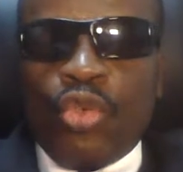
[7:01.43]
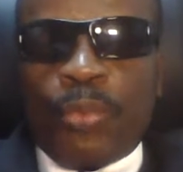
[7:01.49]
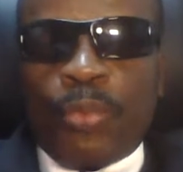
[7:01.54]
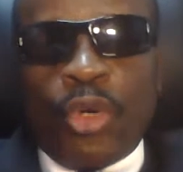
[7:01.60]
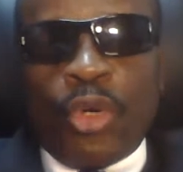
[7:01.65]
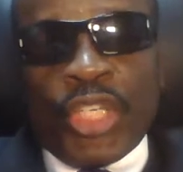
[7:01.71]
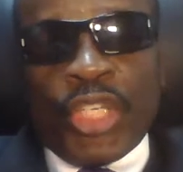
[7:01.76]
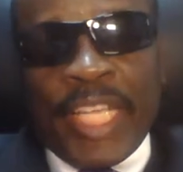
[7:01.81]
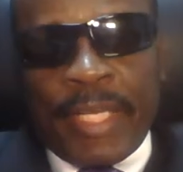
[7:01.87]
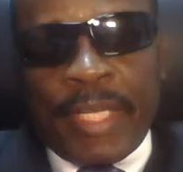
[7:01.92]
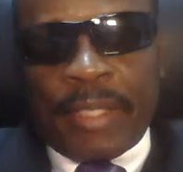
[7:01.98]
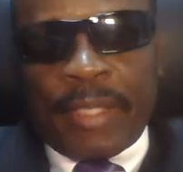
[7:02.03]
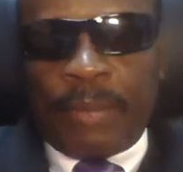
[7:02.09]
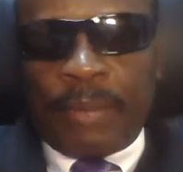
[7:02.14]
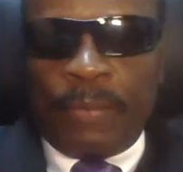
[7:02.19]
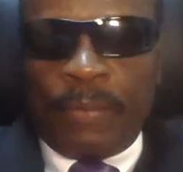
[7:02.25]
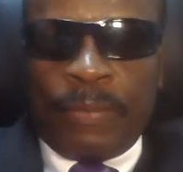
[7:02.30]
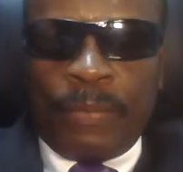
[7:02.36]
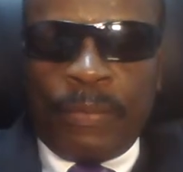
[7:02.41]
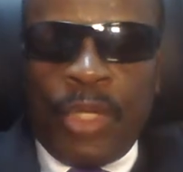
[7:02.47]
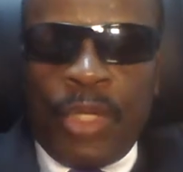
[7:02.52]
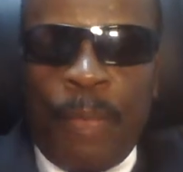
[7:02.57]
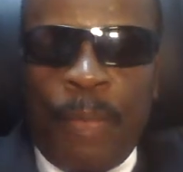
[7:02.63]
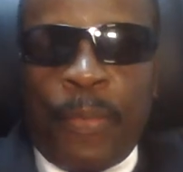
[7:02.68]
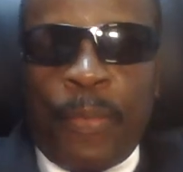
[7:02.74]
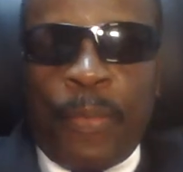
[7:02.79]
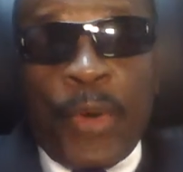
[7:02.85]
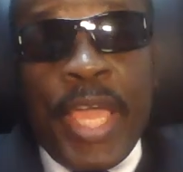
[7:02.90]
protect,
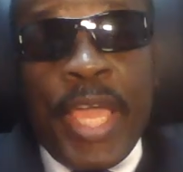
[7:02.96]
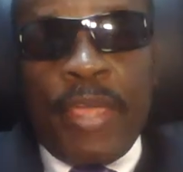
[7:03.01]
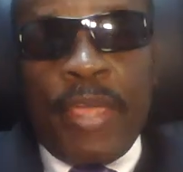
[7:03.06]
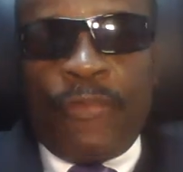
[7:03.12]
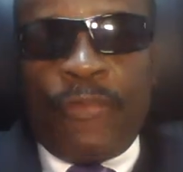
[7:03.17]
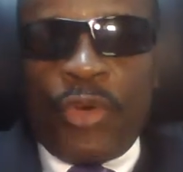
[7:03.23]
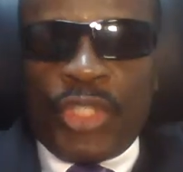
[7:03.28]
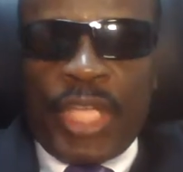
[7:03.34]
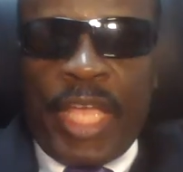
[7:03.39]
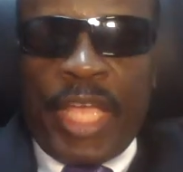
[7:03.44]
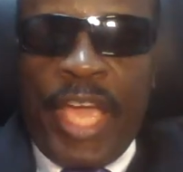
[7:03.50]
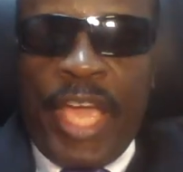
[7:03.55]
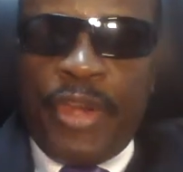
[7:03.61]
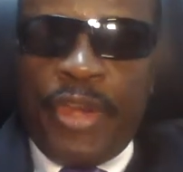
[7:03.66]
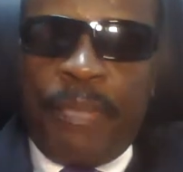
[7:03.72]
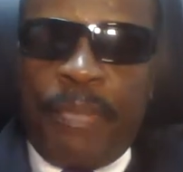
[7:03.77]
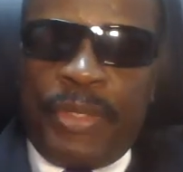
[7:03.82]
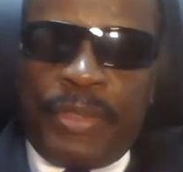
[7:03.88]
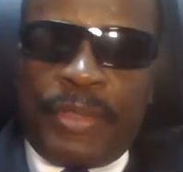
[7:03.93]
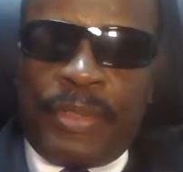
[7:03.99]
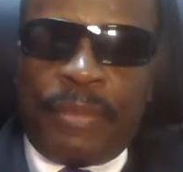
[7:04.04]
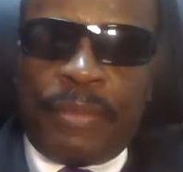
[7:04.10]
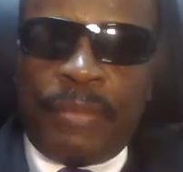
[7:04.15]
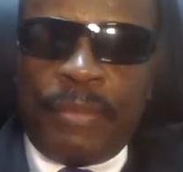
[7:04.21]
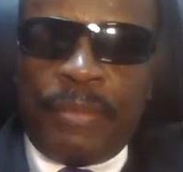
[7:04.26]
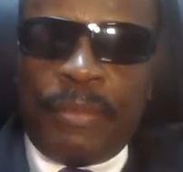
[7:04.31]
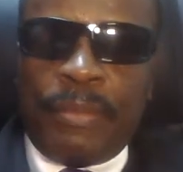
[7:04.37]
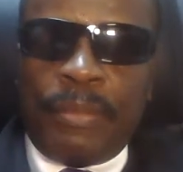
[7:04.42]
pray for his enemies.
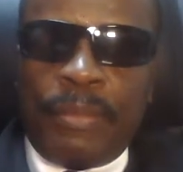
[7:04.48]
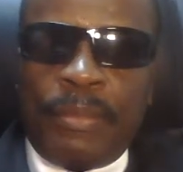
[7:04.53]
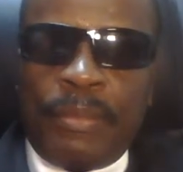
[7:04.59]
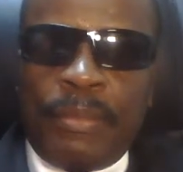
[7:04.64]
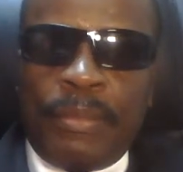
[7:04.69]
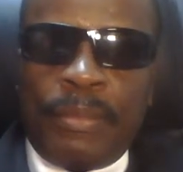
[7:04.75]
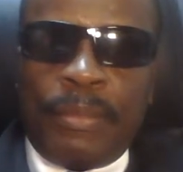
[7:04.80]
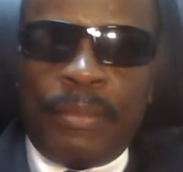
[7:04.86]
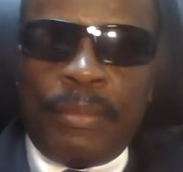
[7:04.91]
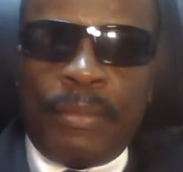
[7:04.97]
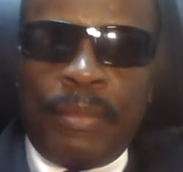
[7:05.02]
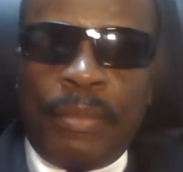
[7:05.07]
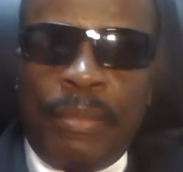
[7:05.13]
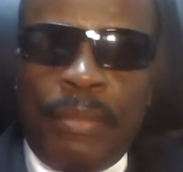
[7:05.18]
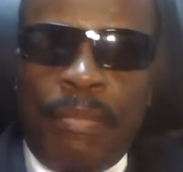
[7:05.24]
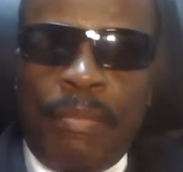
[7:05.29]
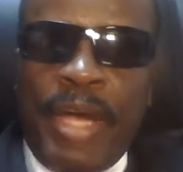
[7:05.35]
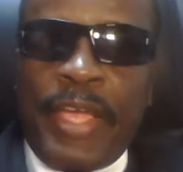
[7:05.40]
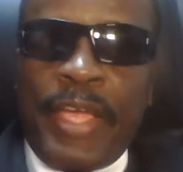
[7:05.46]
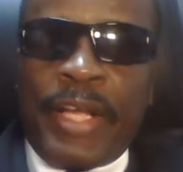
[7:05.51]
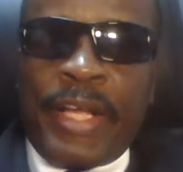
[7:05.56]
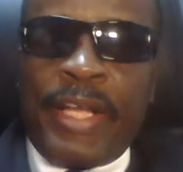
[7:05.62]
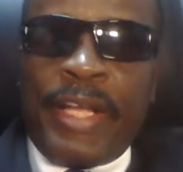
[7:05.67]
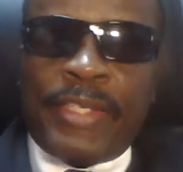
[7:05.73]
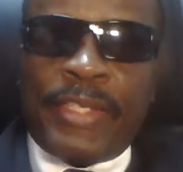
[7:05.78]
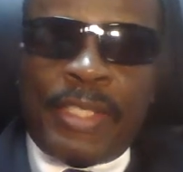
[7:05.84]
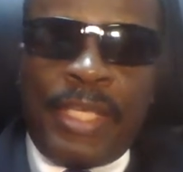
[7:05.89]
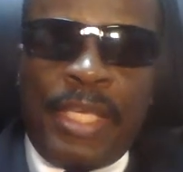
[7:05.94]
Micah
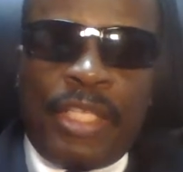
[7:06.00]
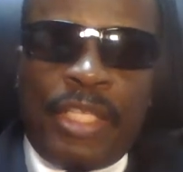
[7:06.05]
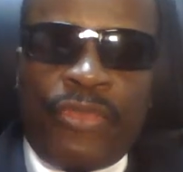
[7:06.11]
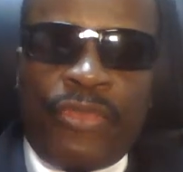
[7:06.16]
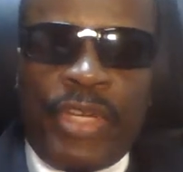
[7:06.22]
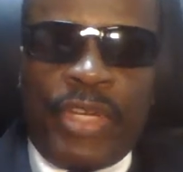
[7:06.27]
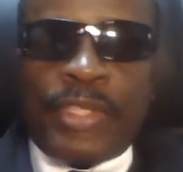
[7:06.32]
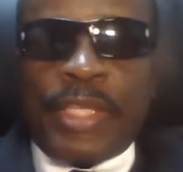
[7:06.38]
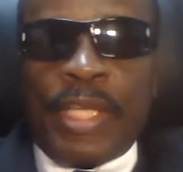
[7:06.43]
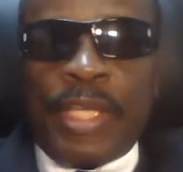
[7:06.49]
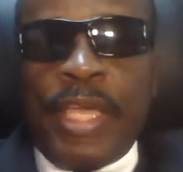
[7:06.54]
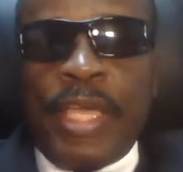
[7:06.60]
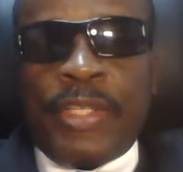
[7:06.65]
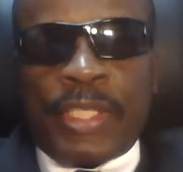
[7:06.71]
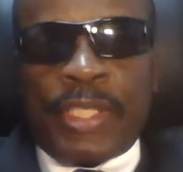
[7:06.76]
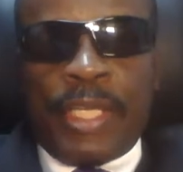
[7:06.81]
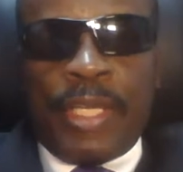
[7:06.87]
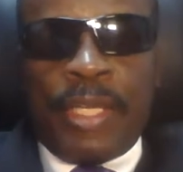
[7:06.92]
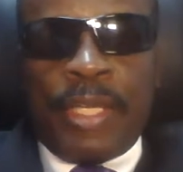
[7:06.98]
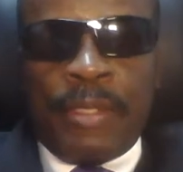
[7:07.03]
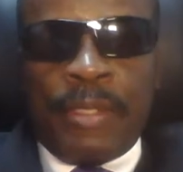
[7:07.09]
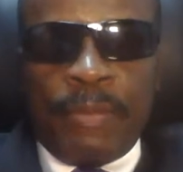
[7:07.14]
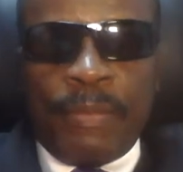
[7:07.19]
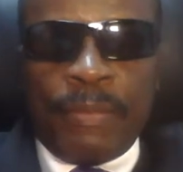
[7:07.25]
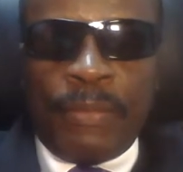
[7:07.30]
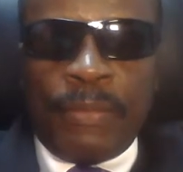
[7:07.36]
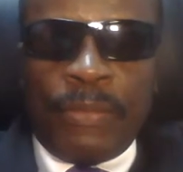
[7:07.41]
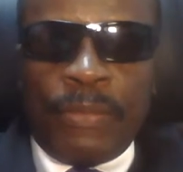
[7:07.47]
6 verse 8 said,
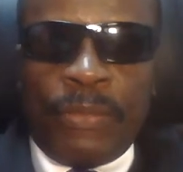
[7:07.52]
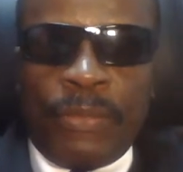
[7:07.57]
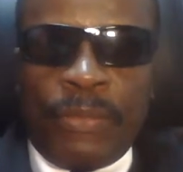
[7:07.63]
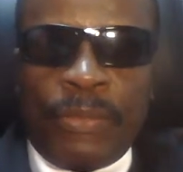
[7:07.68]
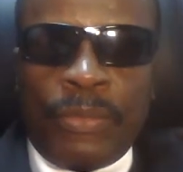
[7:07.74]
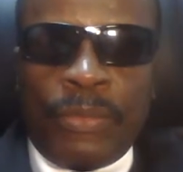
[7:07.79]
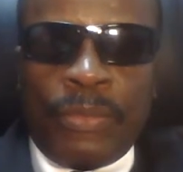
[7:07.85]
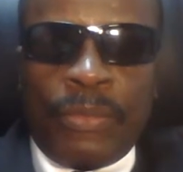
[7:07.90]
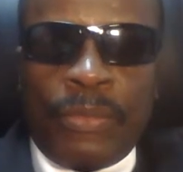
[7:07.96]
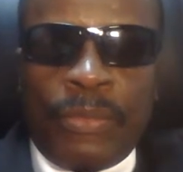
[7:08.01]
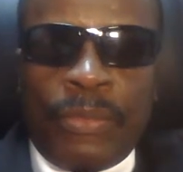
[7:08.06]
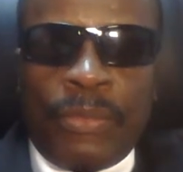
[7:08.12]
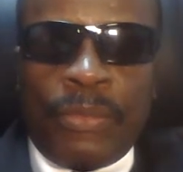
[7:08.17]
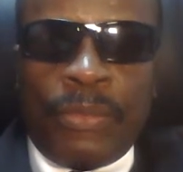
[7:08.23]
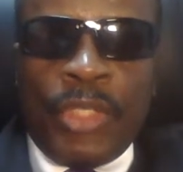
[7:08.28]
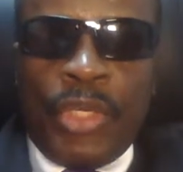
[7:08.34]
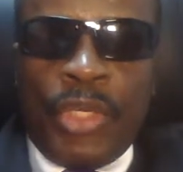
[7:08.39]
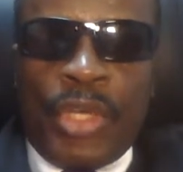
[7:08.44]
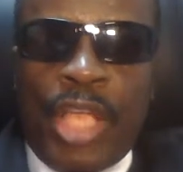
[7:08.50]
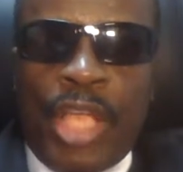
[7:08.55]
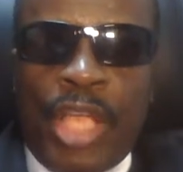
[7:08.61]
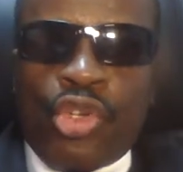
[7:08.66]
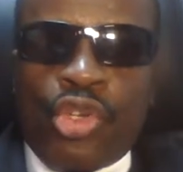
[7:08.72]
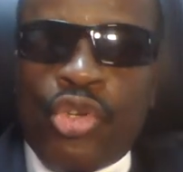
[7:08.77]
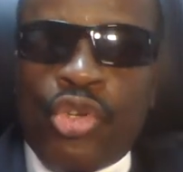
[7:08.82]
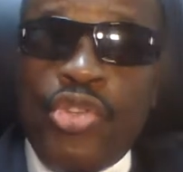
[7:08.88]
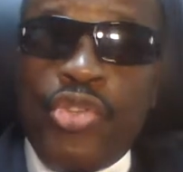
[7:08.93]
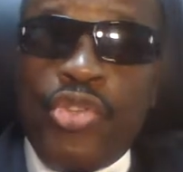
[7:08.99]
"He has
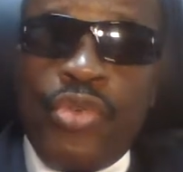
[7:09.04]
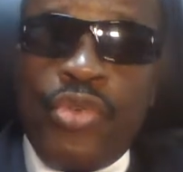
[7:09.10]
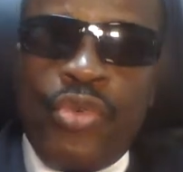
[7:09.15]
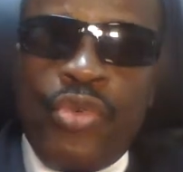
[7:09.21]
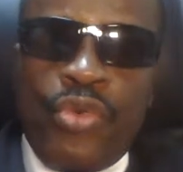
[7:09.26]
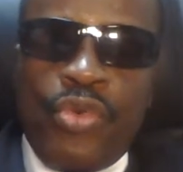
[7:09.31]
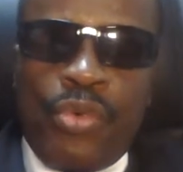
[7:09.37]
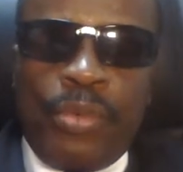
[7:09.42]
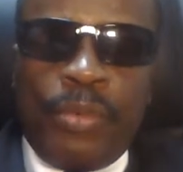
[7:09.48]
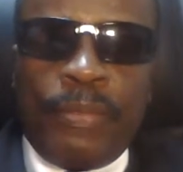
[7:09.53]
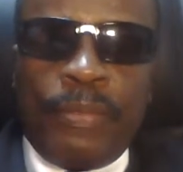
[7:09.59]
shown you,